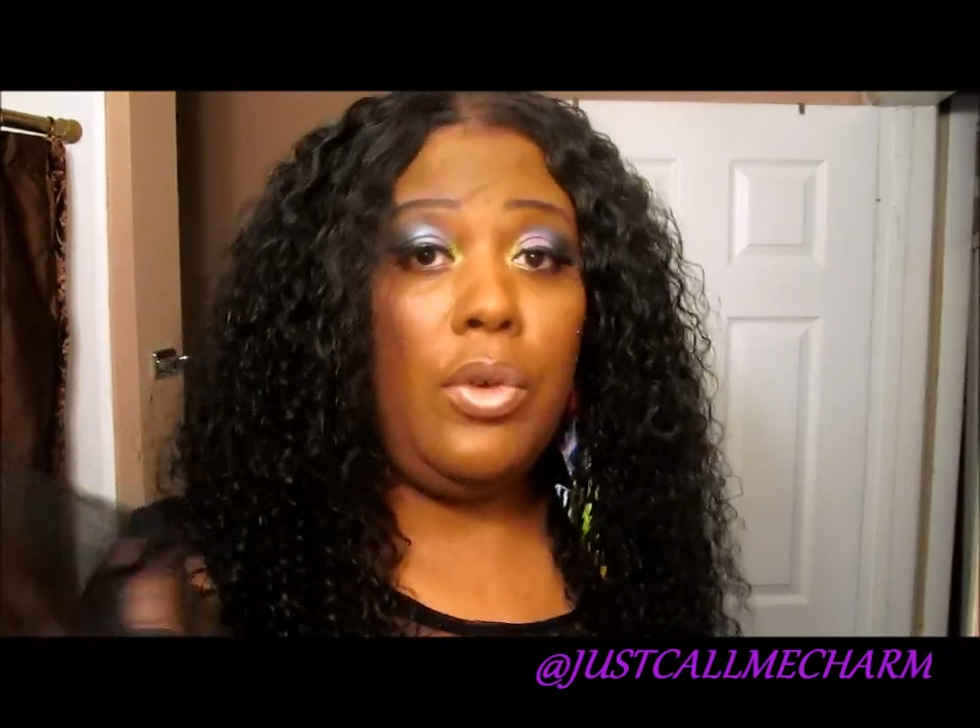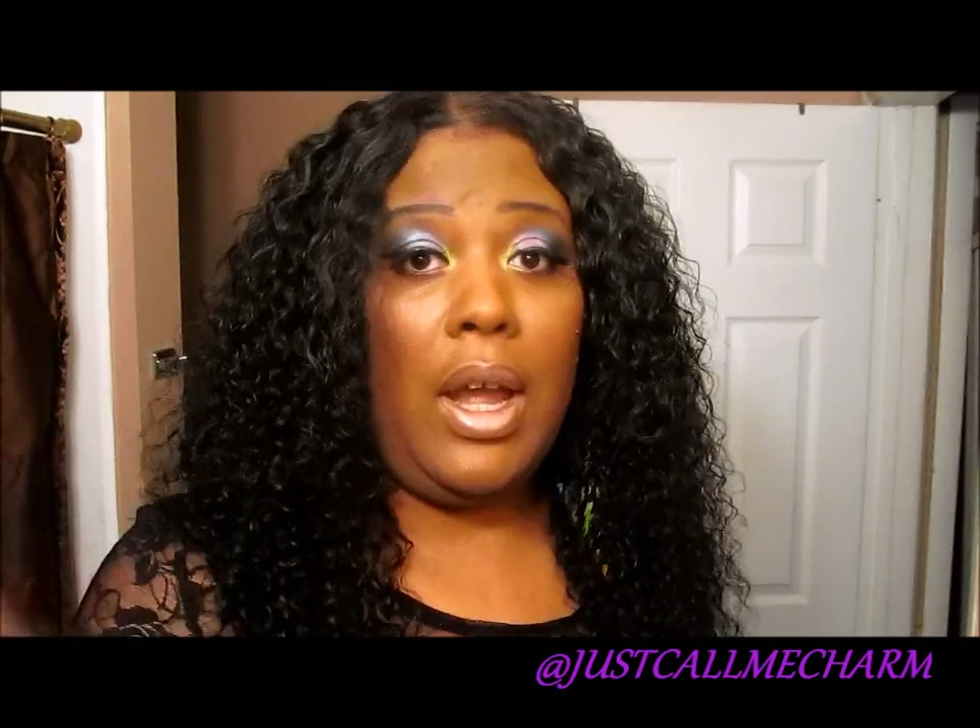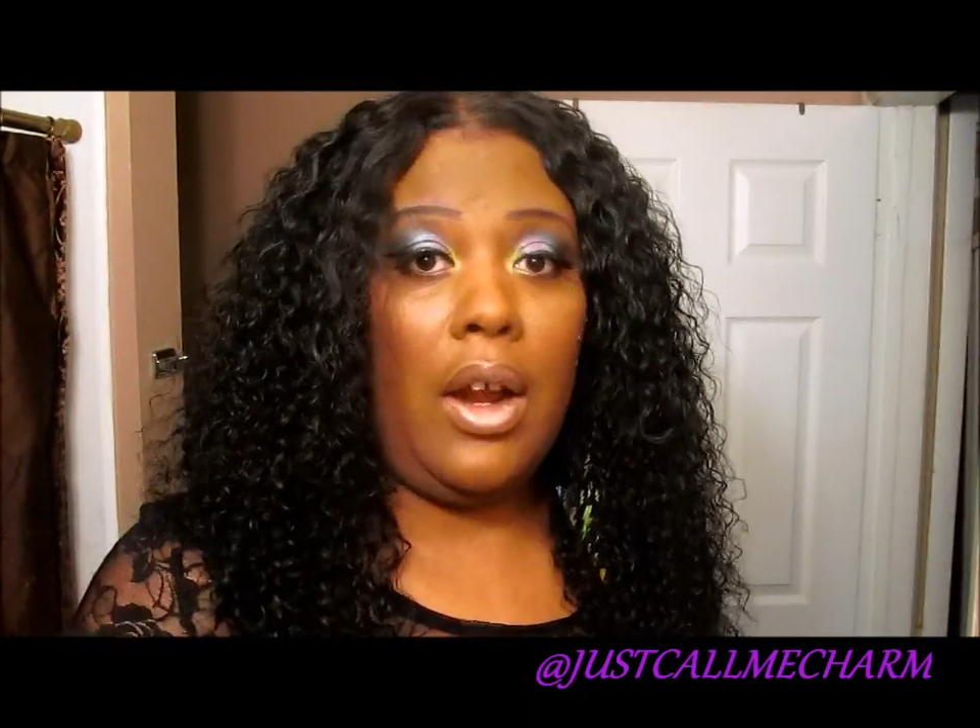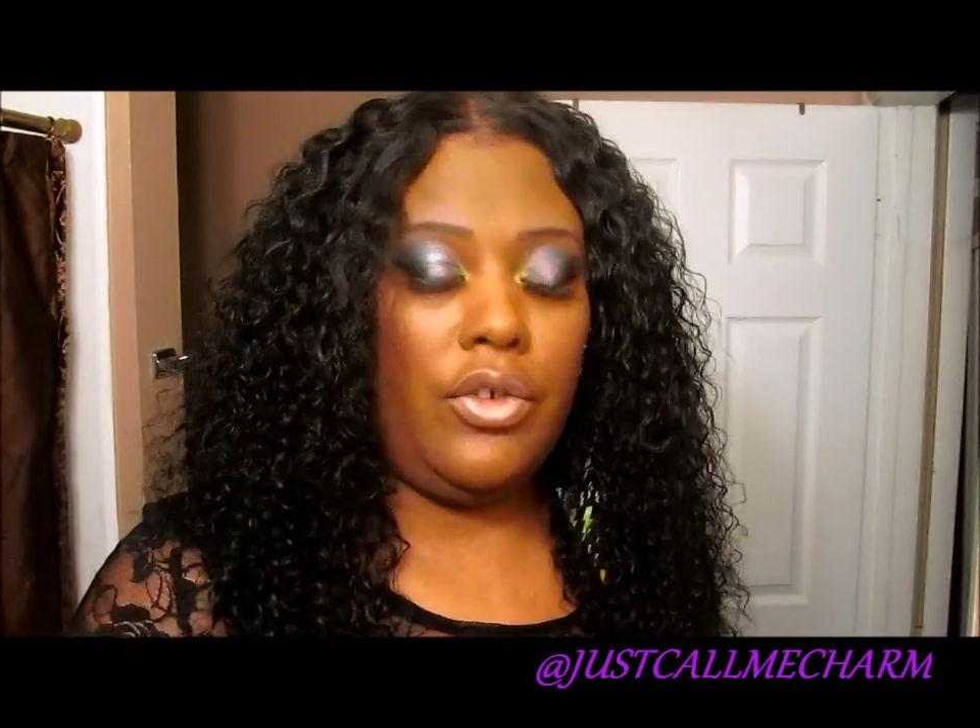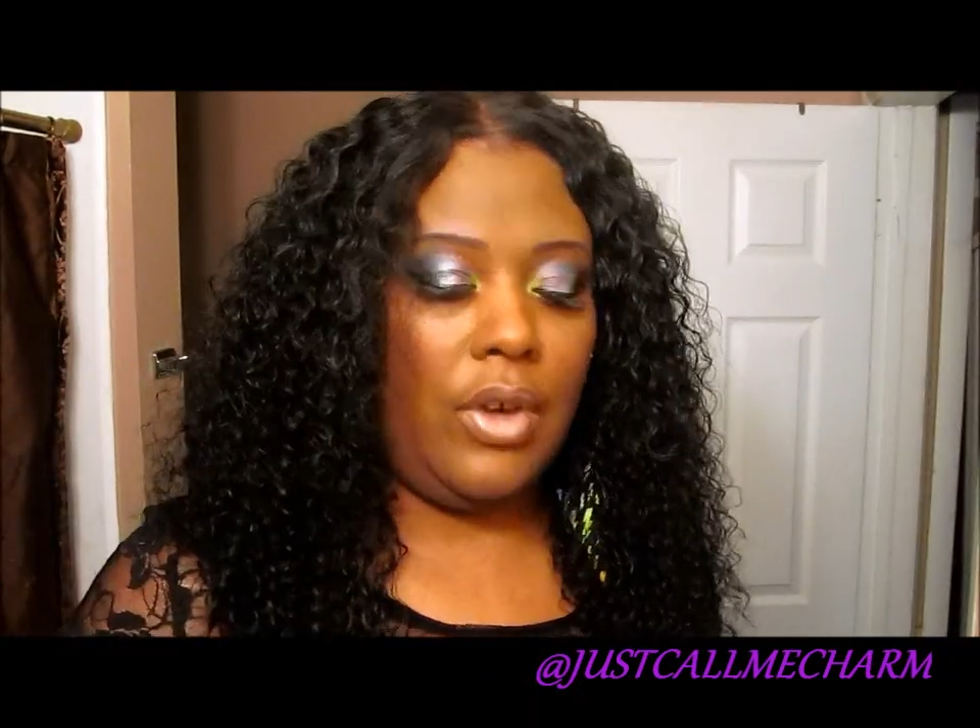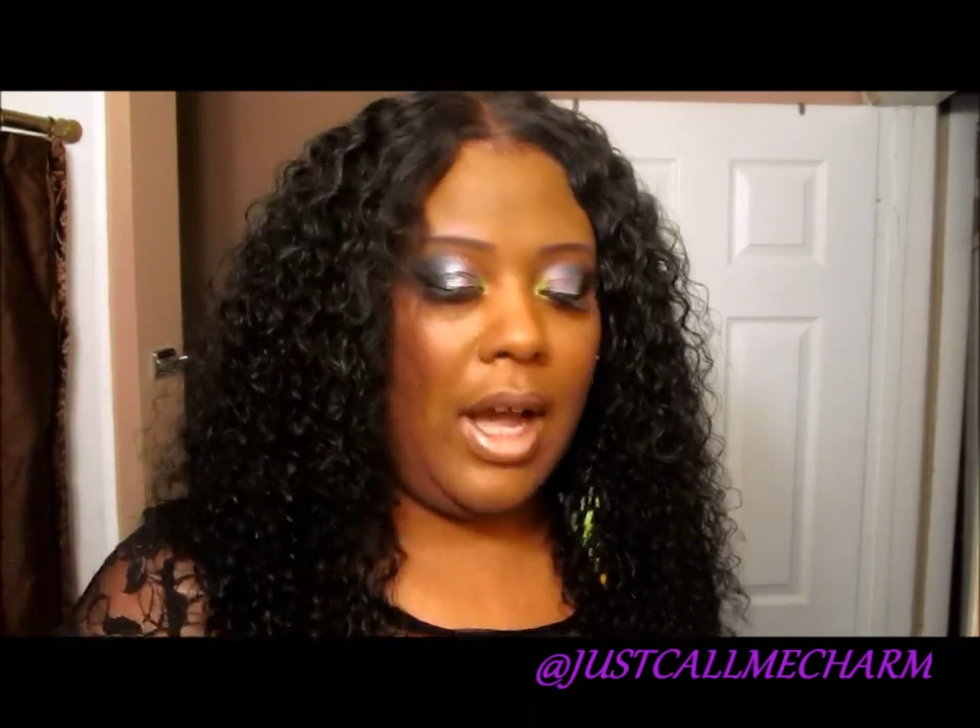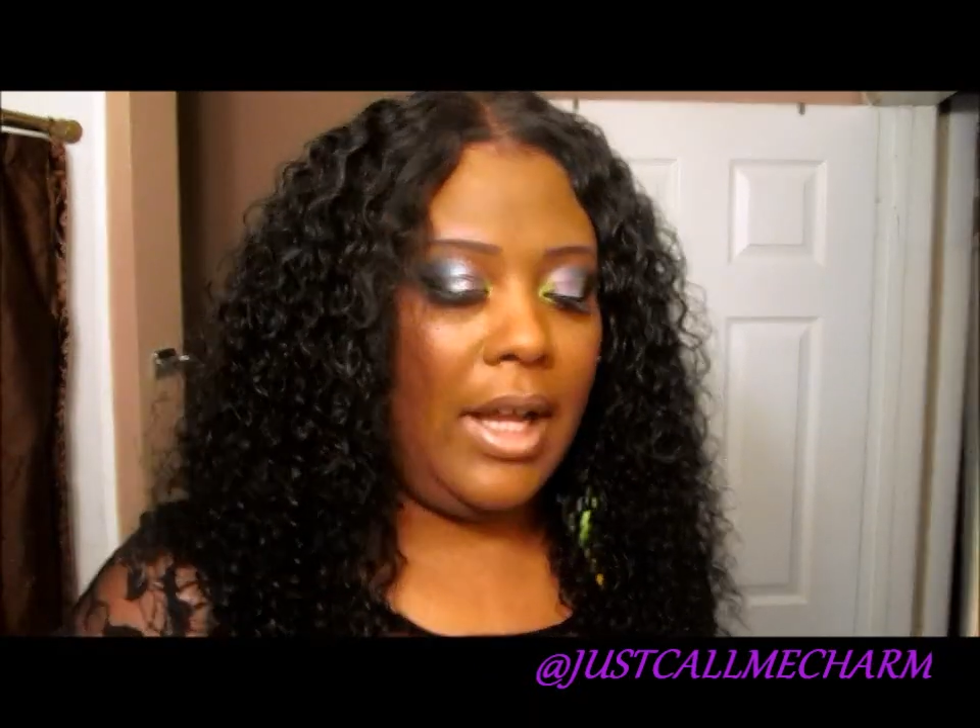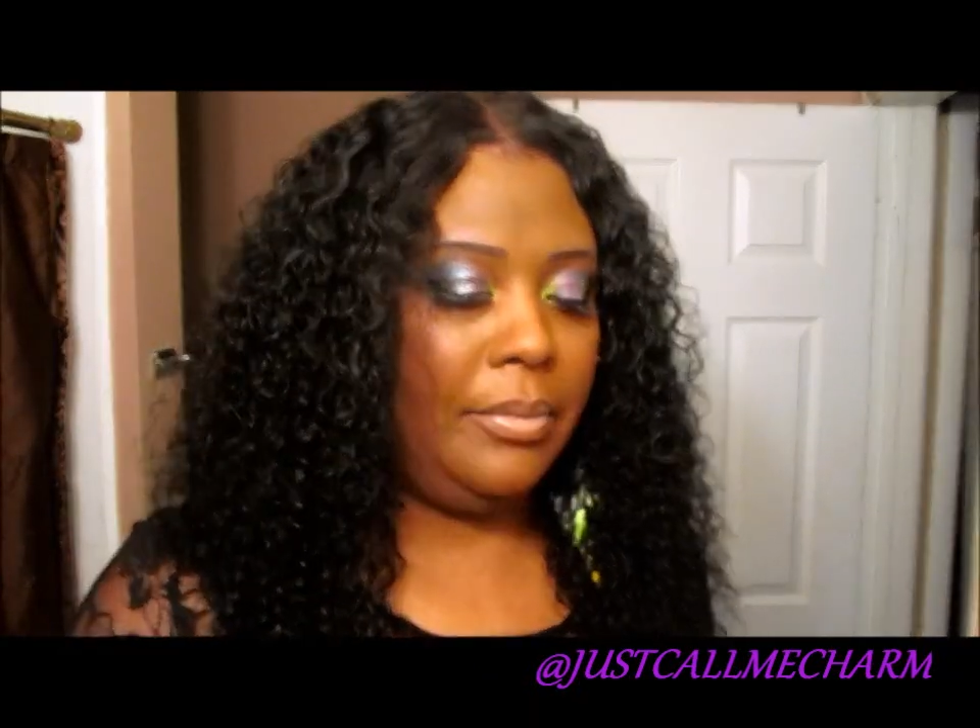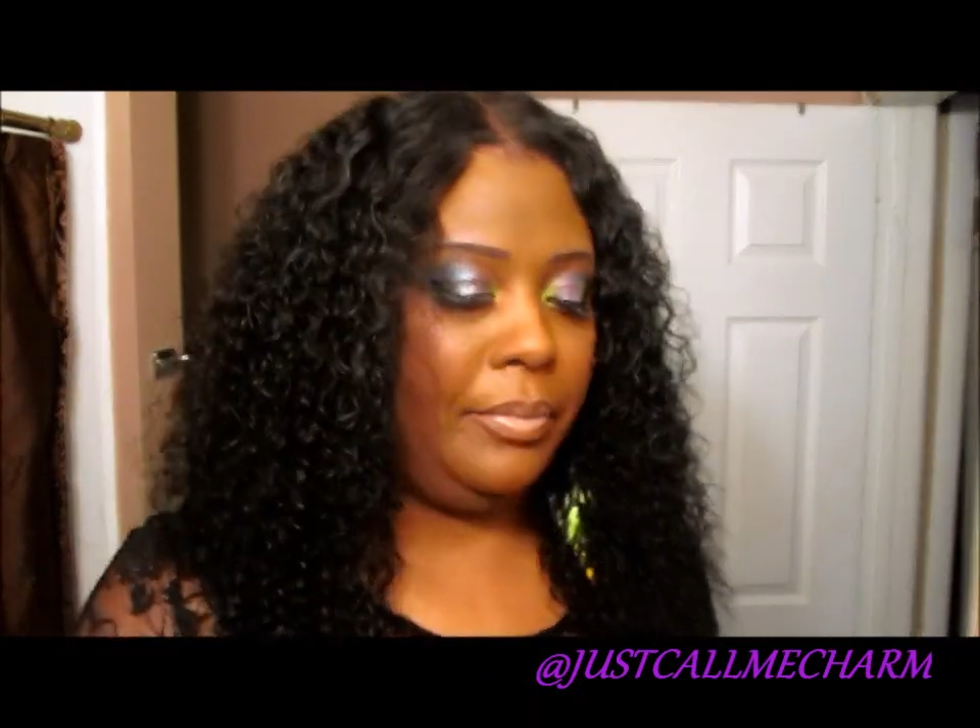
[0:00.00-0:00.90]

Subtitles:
you air dry.